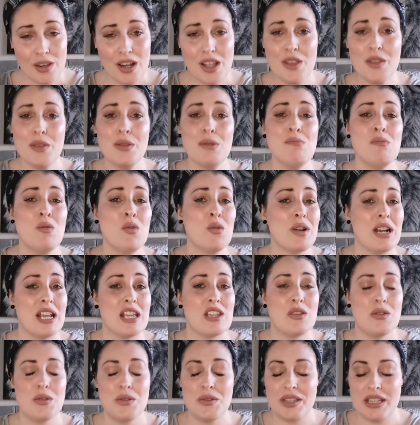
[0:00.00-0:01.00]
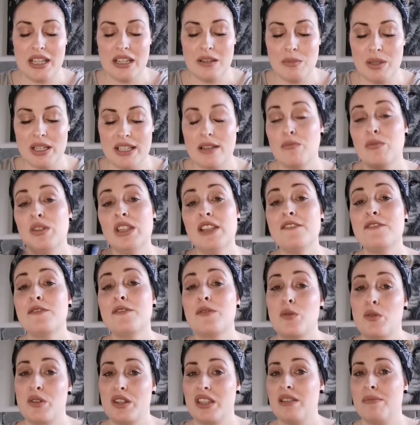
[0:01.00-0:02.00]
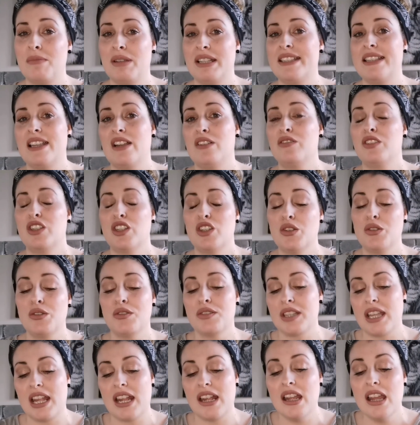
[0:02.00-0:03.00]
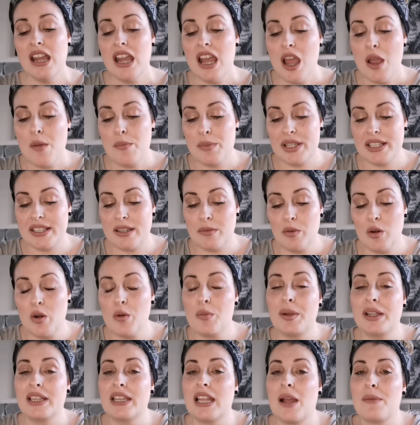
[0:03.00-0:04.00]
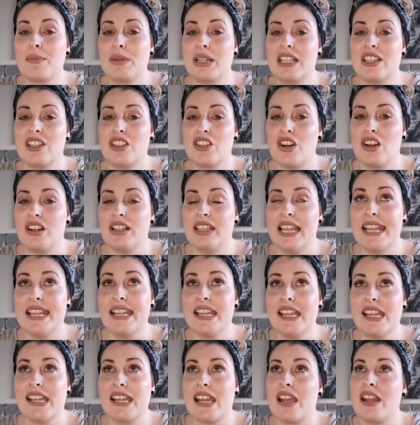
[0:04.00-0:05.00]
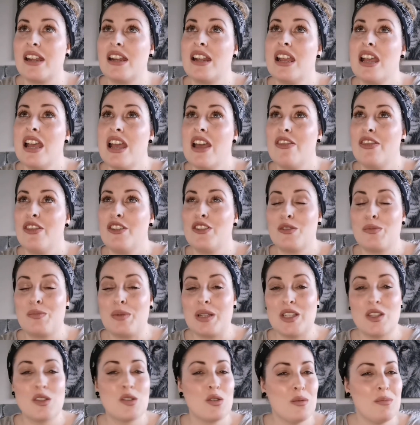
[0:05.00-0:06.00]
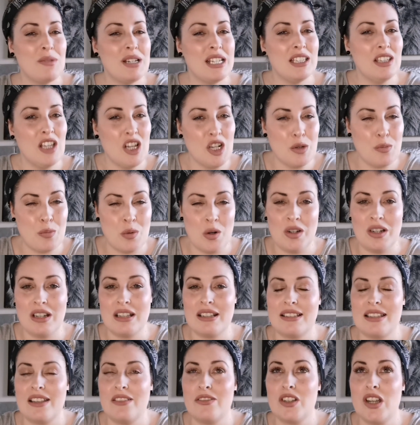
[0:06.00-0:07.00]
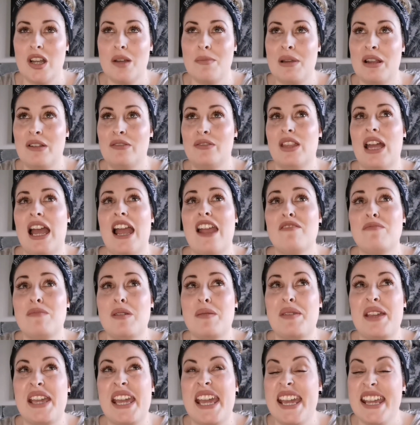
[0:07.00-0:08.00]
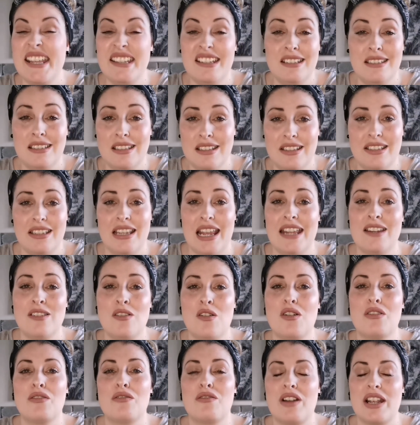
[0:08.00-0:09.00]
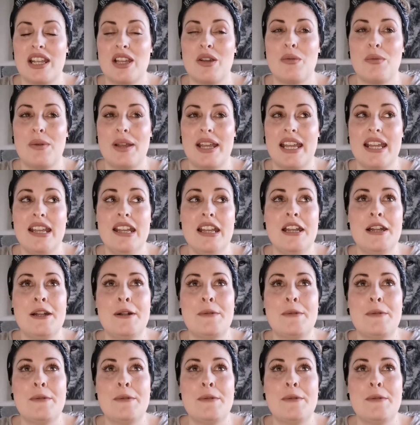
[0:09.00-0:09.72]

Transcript: the more I use it, because I'm really forcing myself to use it, because I'm hoping that I'm going to start liking it. There's been so many Lush products that have come out that I've maybe hated the scent of right away,